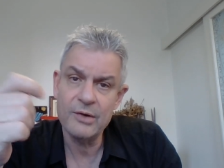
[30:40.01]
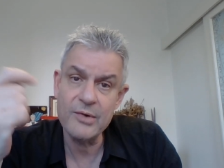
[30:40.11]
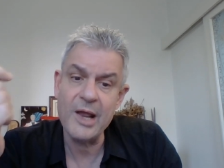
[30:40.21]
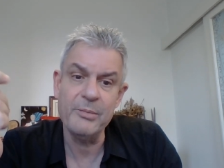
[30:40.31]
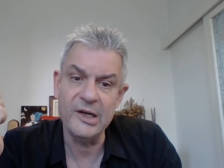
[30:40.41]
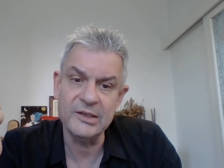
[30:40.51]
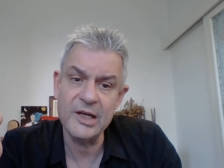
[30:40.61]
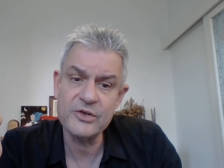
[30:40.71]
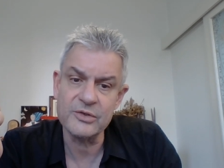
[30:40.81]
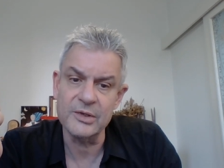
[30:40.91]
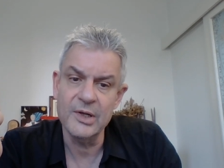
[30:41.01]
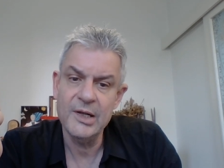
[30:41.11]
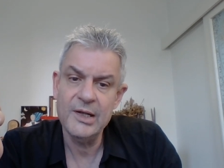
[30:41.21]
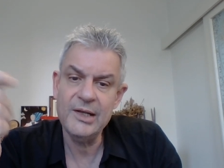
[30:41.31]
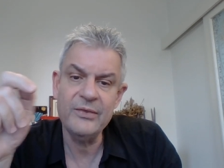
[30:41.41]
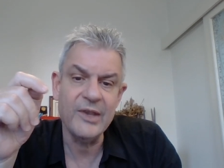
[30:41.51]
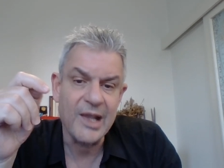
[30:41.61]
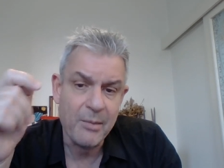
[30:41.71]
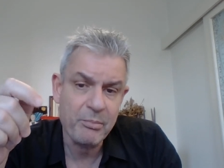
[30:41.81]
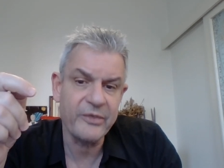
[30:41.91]
rehabilitation in the
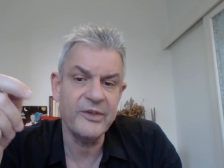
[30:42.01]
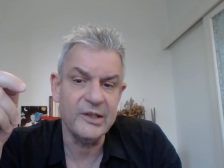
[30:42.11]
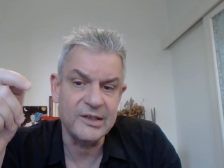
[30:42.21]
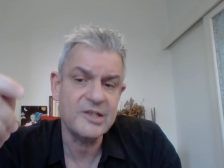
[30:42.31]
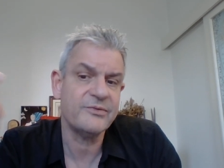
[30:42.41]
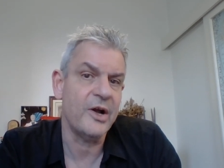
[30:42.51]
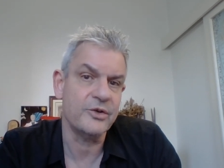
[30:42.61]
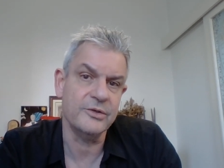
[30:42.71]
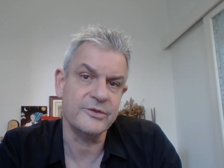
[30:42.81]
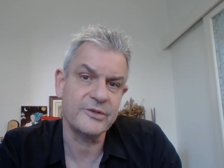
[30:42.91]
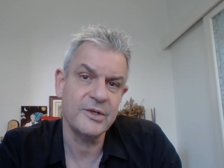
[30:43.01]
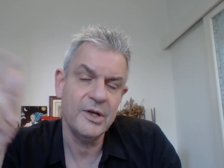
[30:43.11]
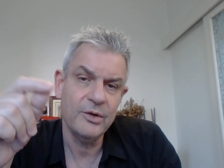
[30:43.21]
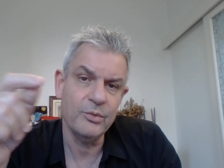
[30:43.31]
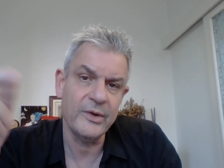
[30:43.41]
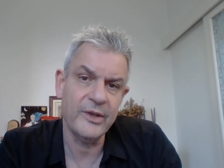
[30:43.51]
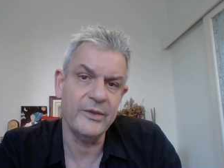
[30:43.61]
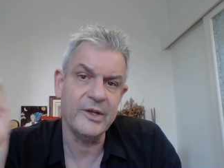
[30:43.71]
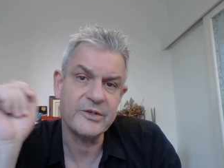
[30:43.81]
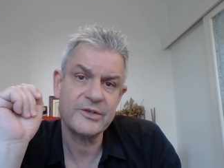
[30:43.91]
empathy dysfunctions within
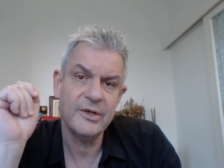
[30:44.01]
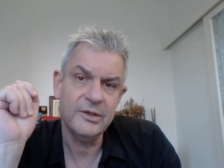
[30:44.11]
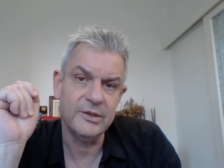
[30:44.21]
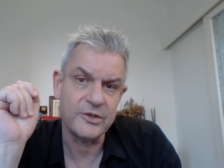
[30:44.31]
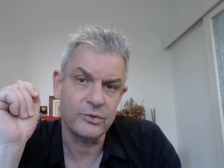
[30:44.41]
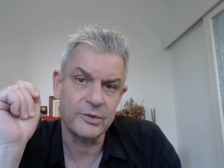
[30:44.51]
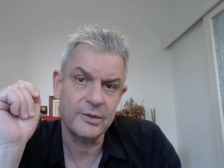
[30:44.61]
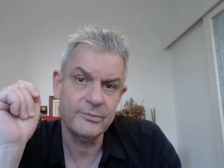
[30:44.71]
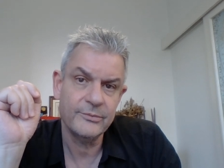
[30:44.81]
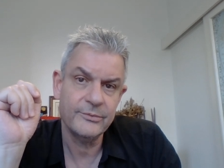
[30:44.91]
these disorders.